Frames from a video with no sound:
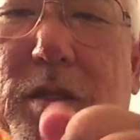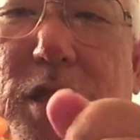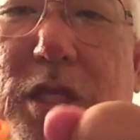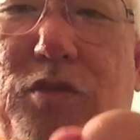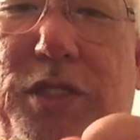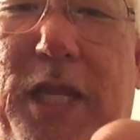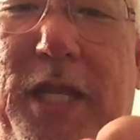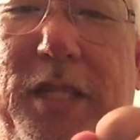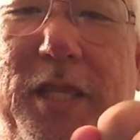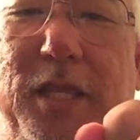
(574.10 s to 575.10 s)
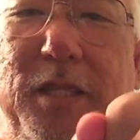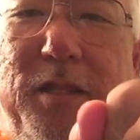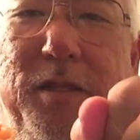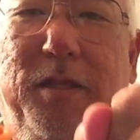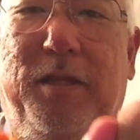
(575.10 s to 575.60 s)
You can use
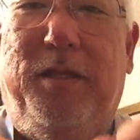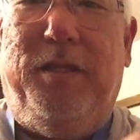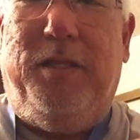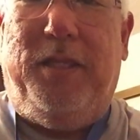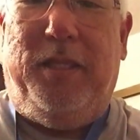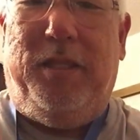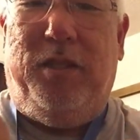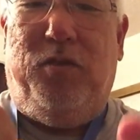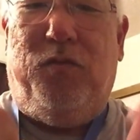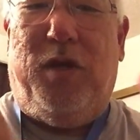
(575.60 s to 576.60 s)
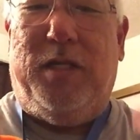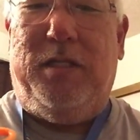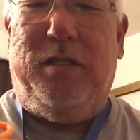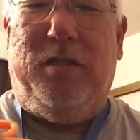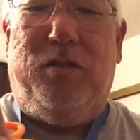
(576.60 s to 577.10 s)
anything you
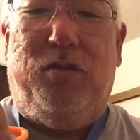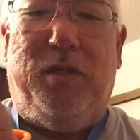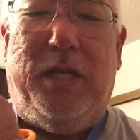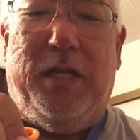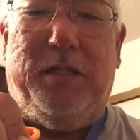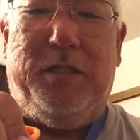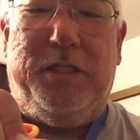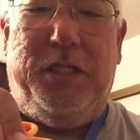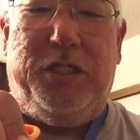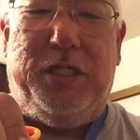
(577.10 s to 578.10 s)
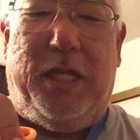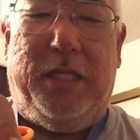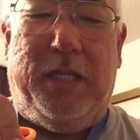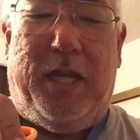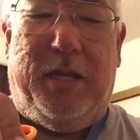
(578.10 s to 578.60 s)
want to kind of cinch
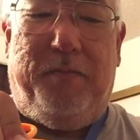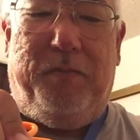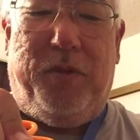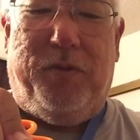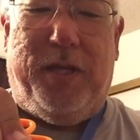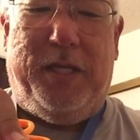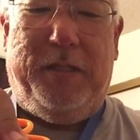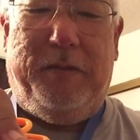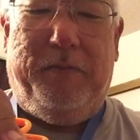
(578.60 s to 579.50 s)
that knot up, all right?